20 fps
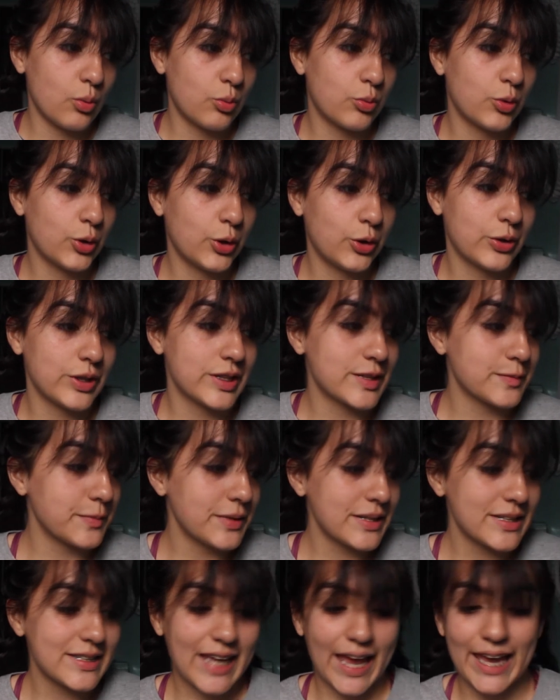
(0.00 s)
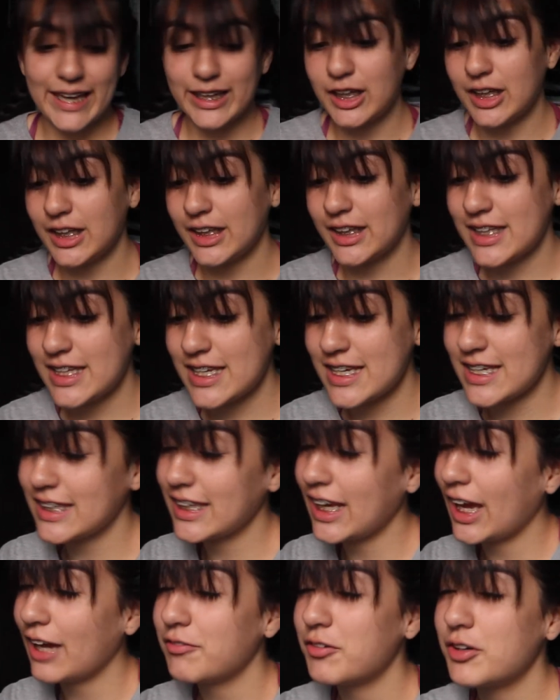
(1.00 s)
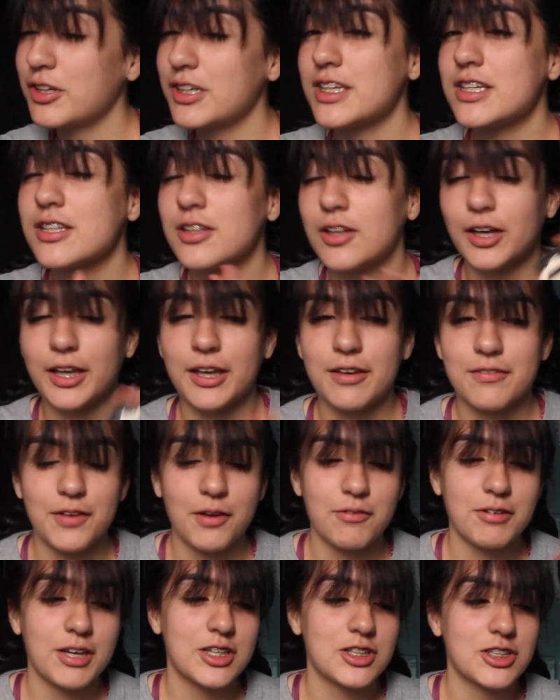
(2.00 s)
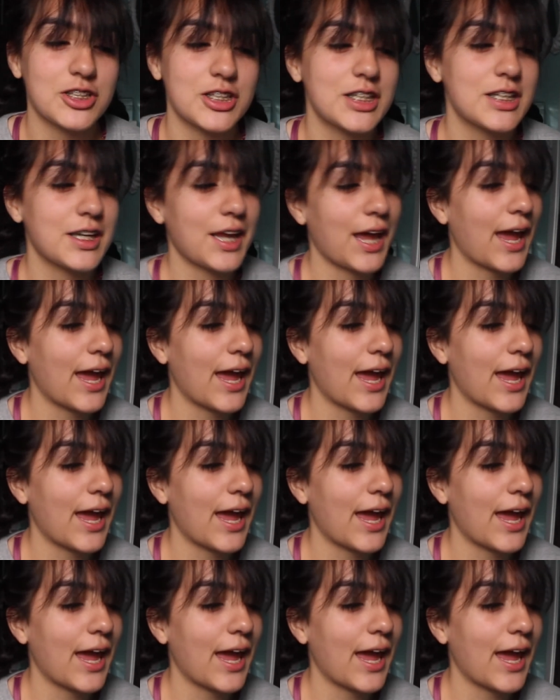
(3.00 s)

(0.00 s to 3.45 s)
for Christmas, I got the Kat Von D Lock-It Foundation